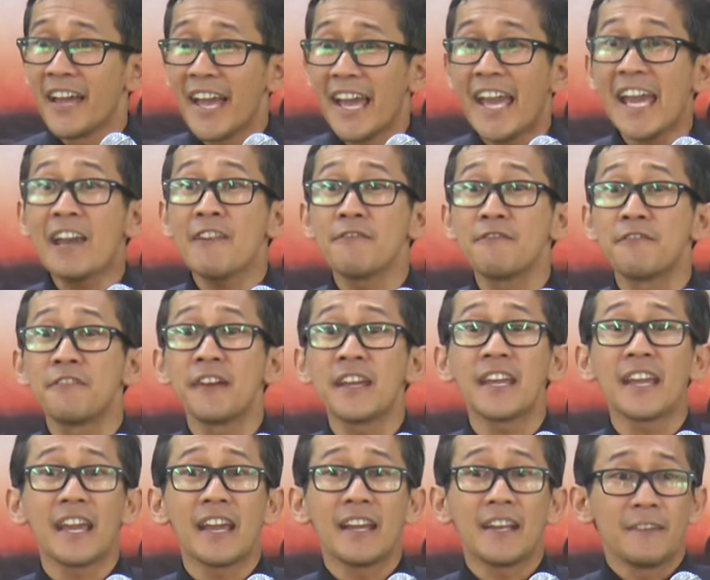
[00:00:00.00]

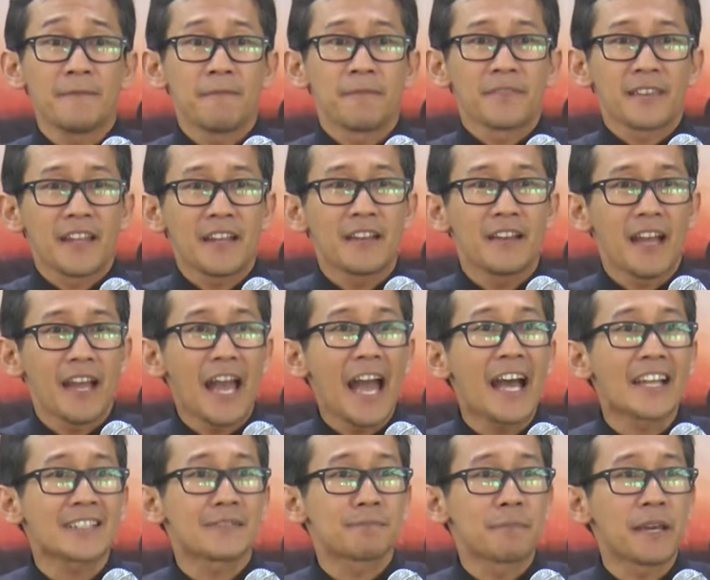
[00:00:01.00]
Every
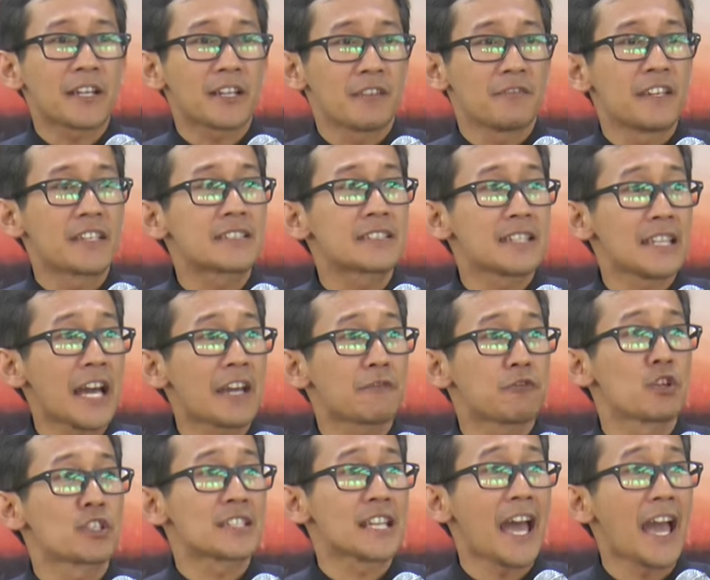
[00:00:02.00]
aspect of his life
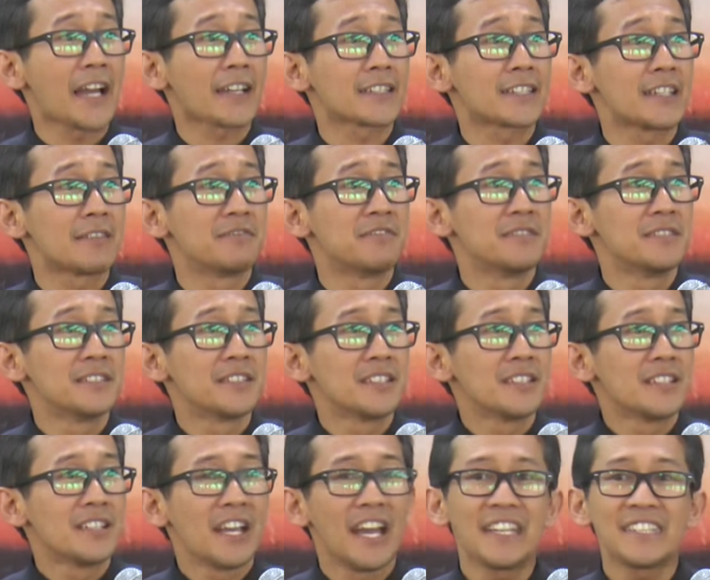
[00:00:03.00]
was active,
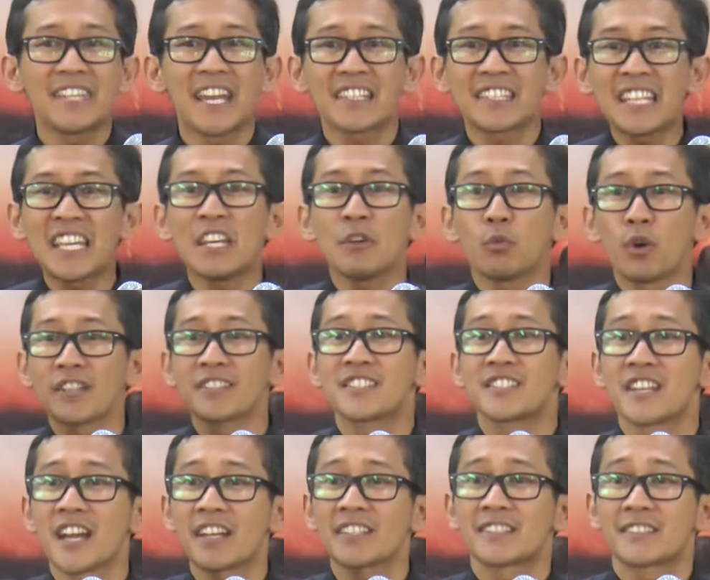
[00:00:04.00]
and yet he was
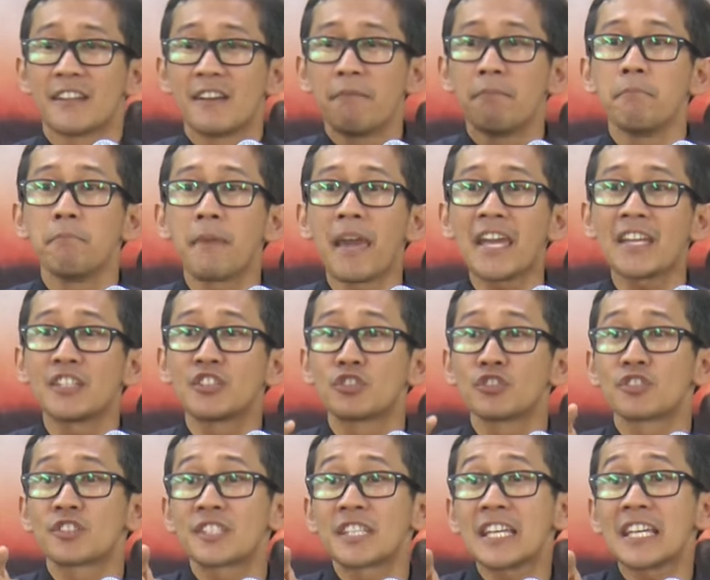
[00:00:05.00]
just made
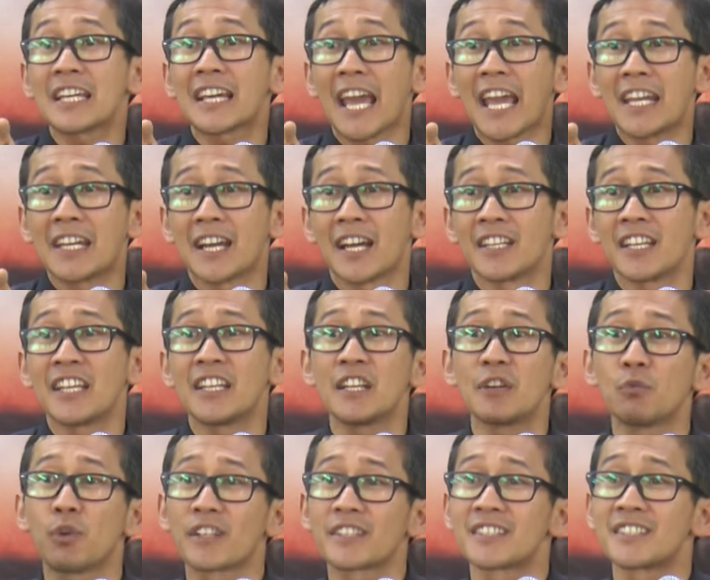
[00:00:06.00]
to see Canaan, and he
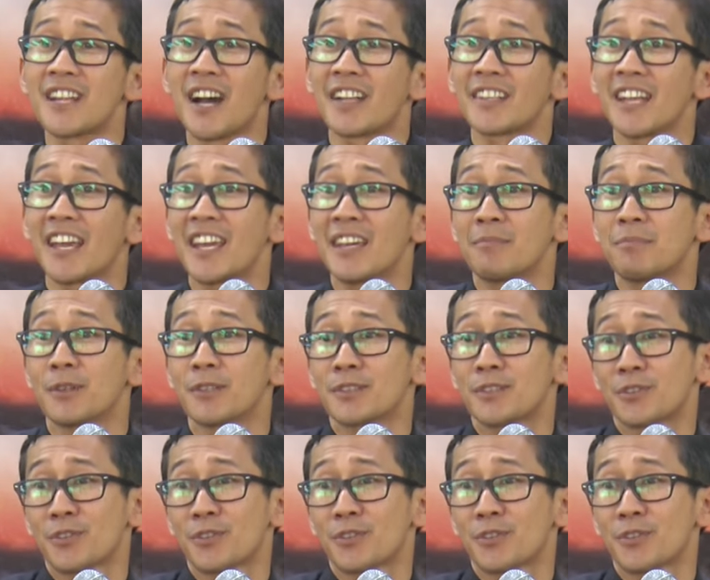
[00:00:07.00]
was not able to